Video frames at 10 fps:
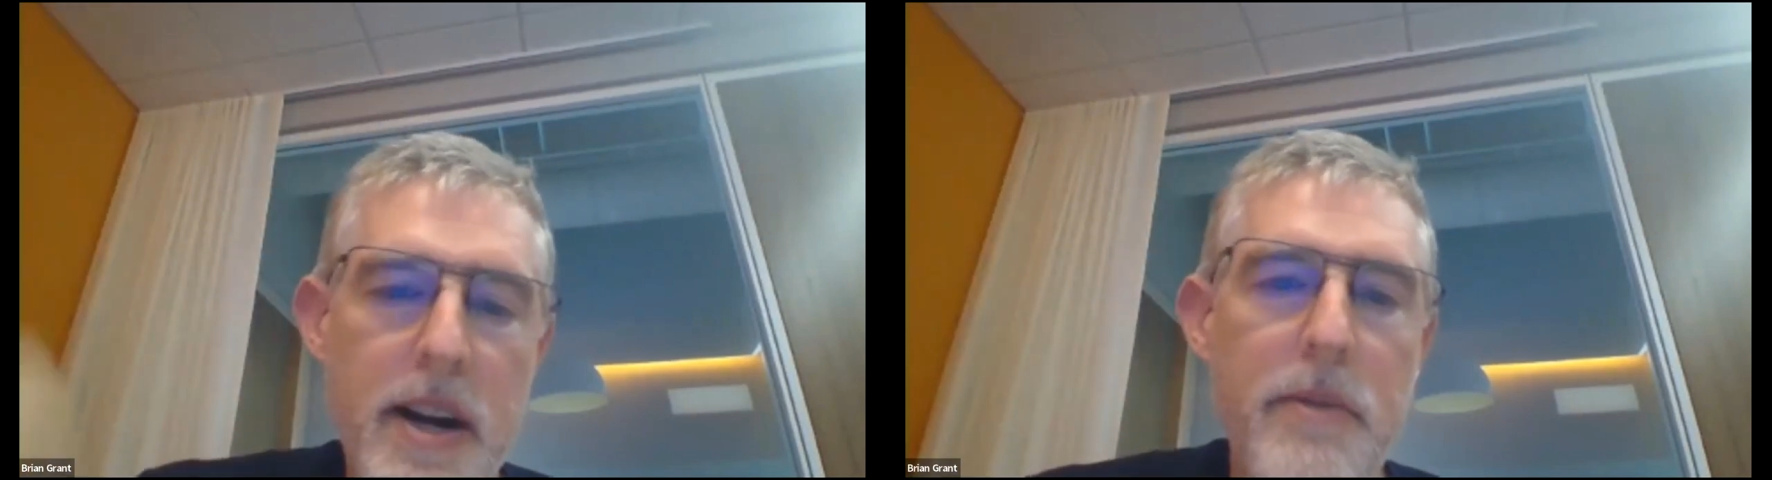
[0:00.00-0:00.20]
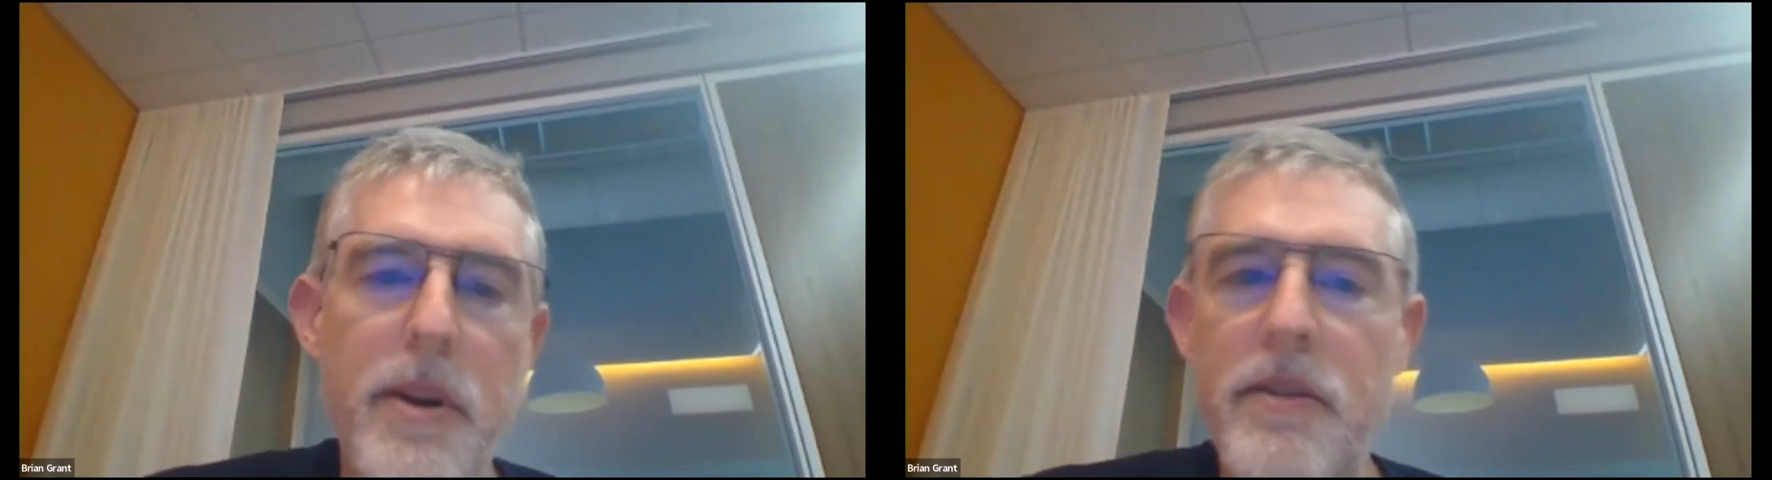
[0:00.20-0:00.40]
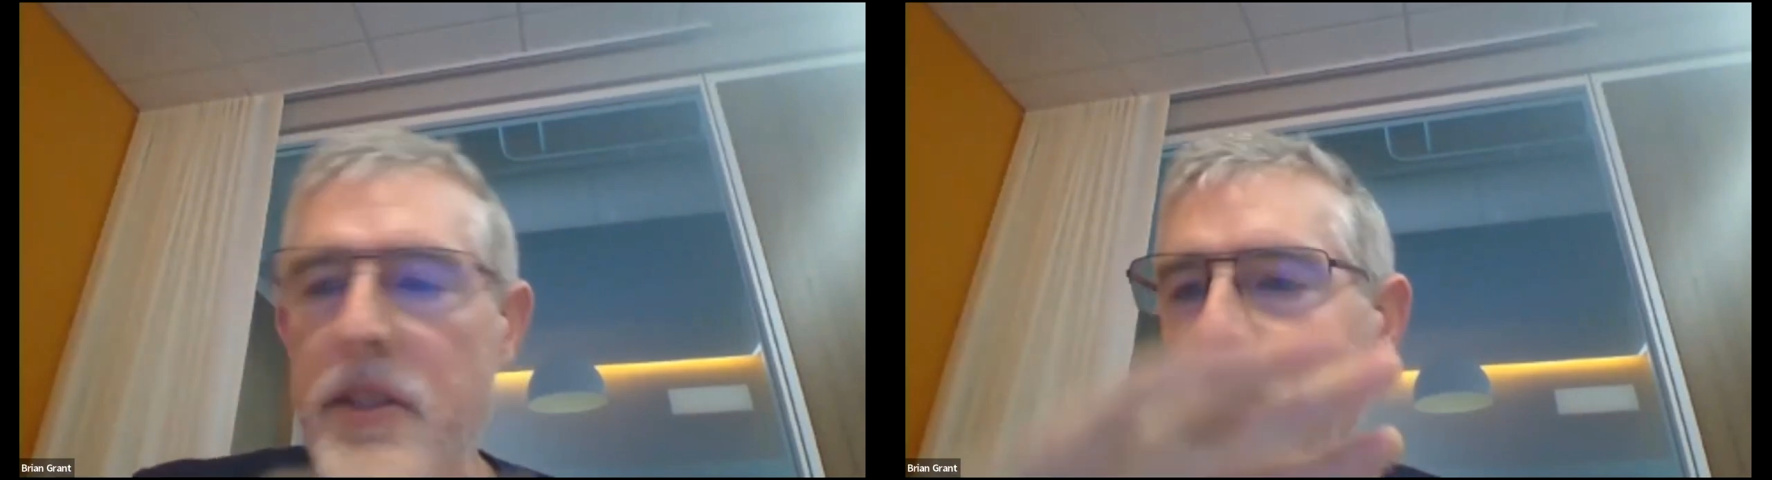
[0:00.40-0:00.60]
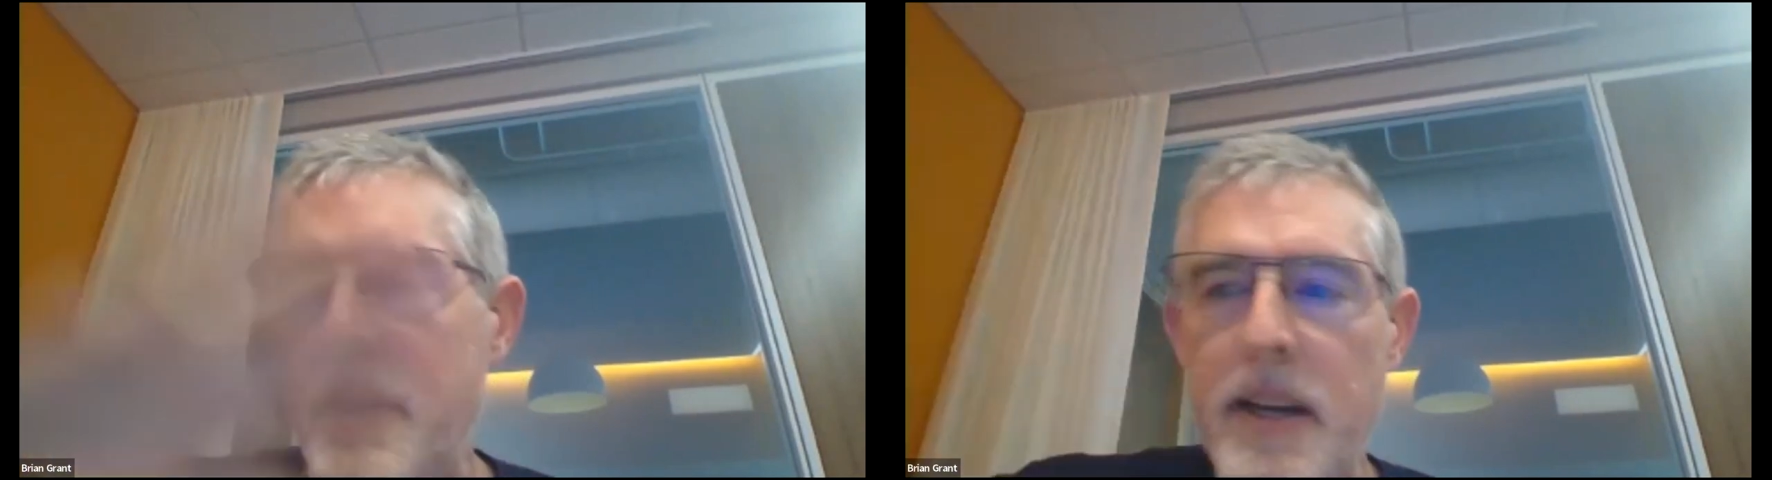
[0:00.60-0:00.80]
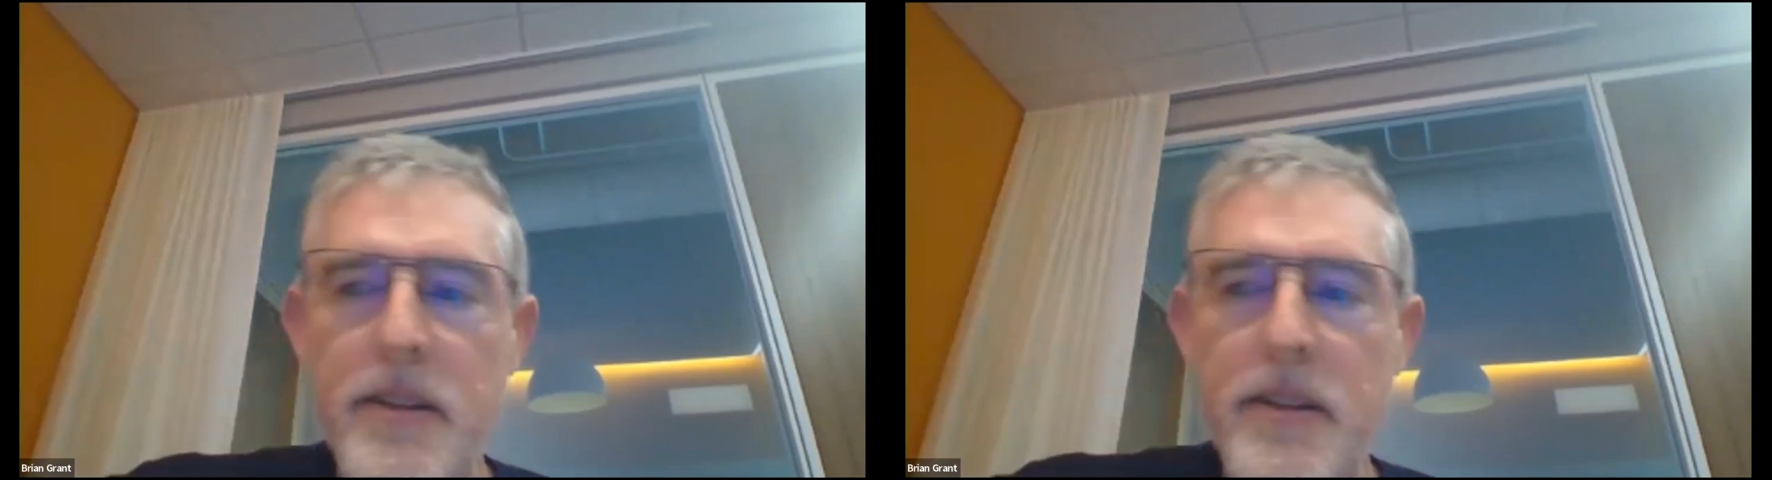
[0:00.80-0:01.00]
not relevant to
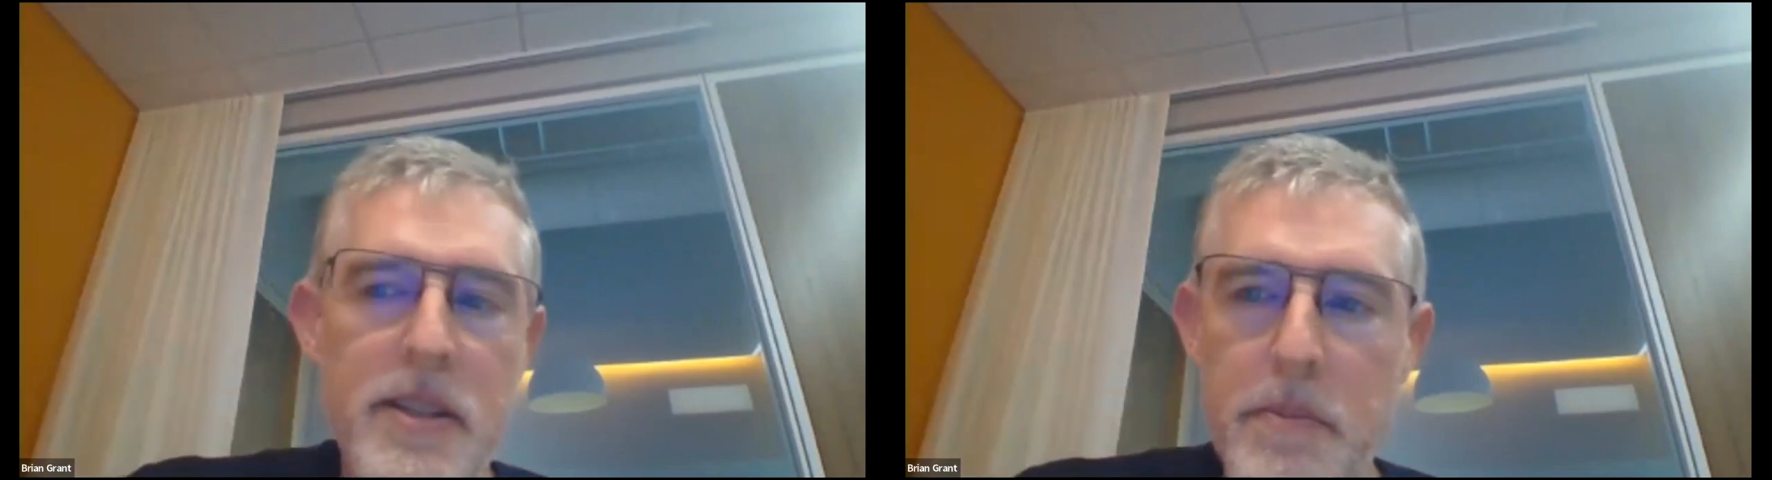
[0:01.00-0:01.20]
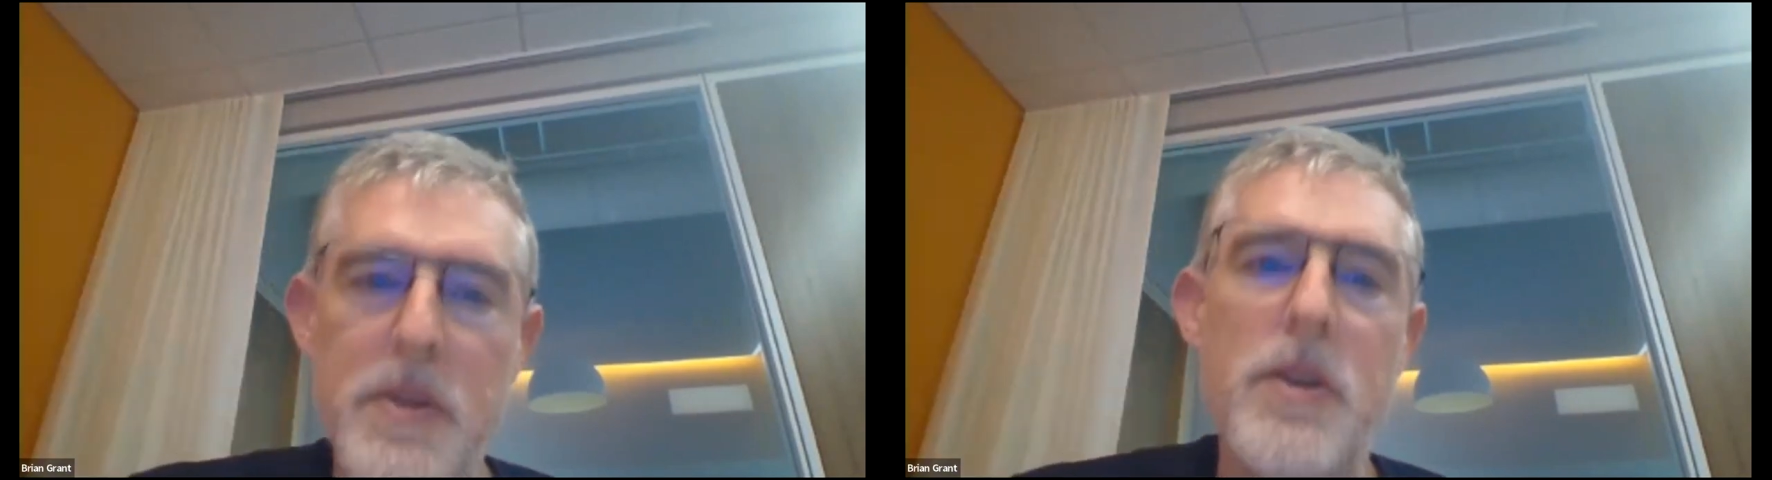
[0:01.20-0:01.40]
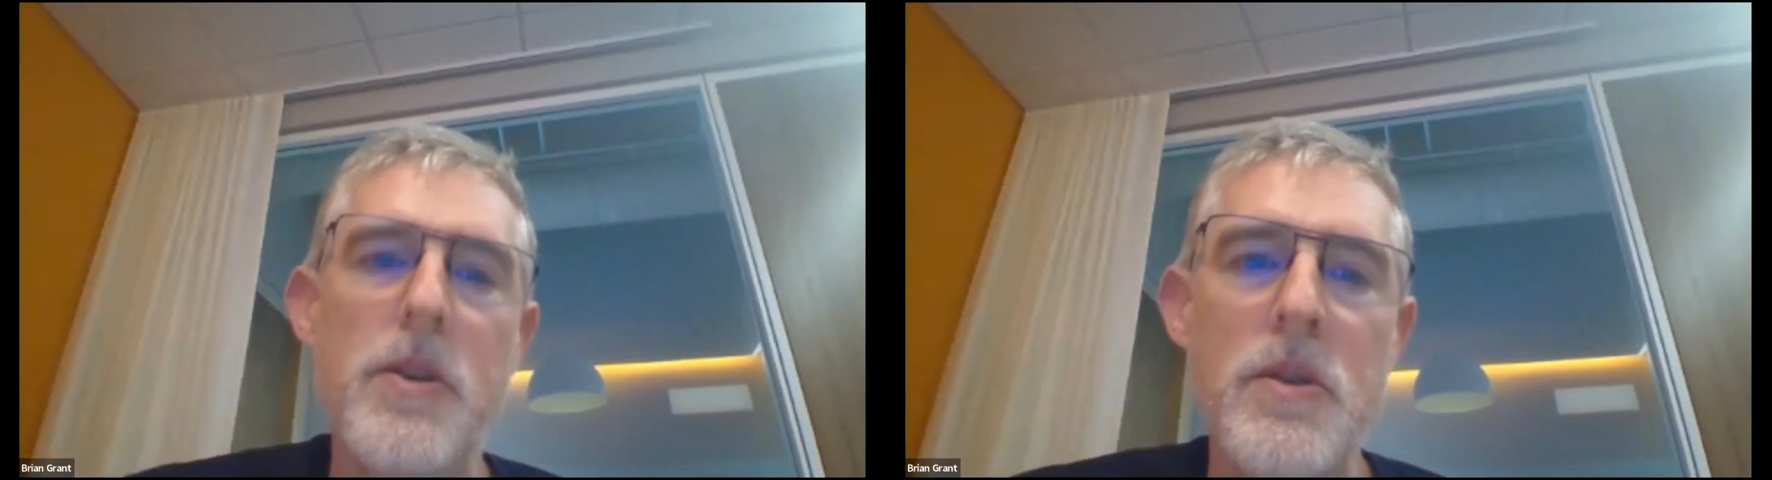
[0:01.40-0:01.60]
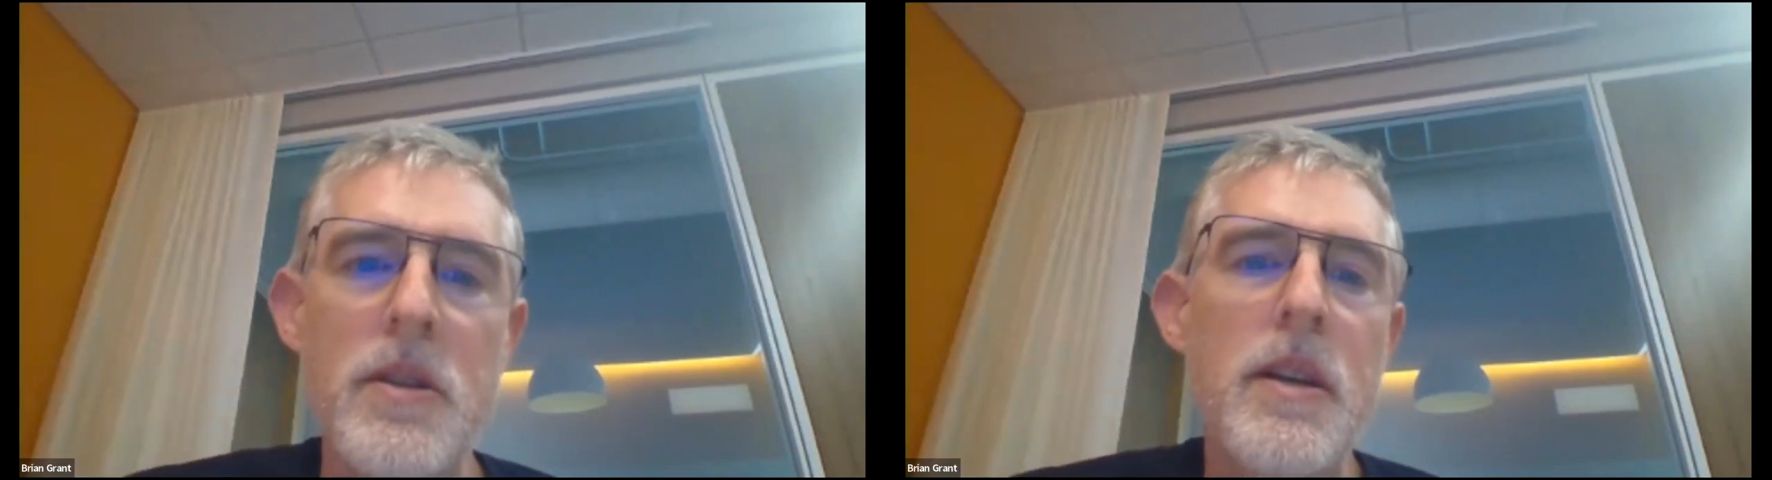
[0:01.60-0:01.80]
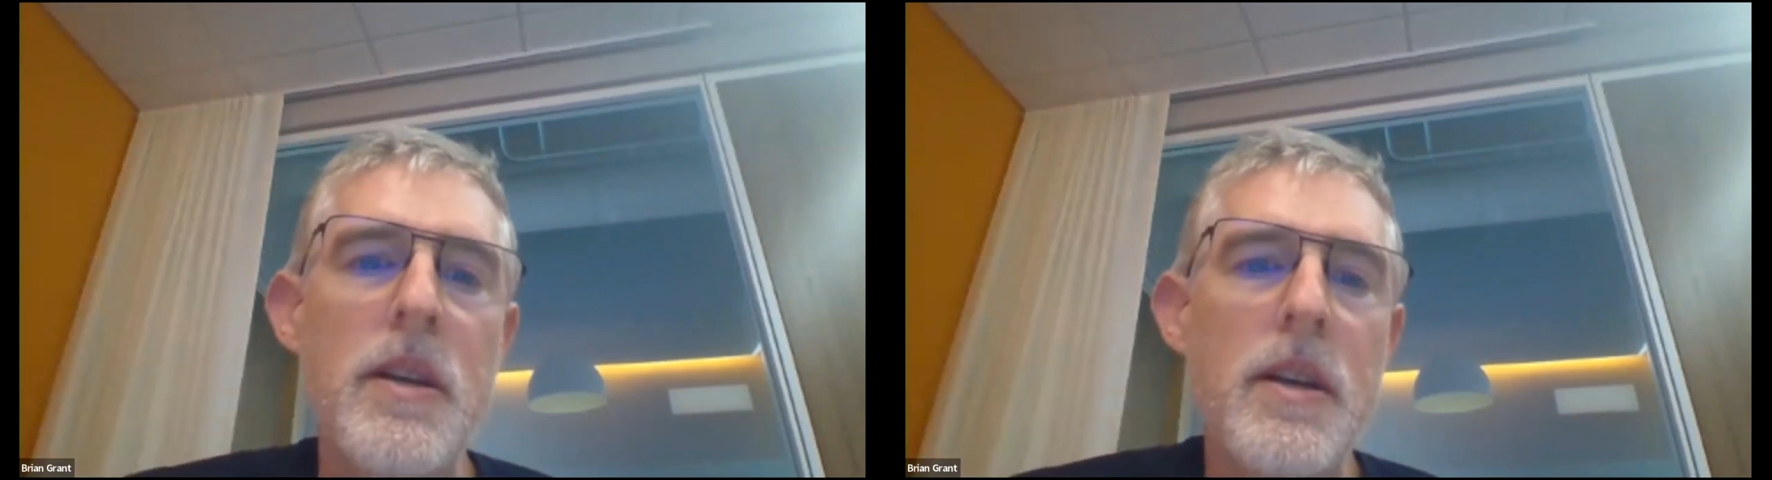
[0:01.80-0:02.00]
me. I'll just skip those.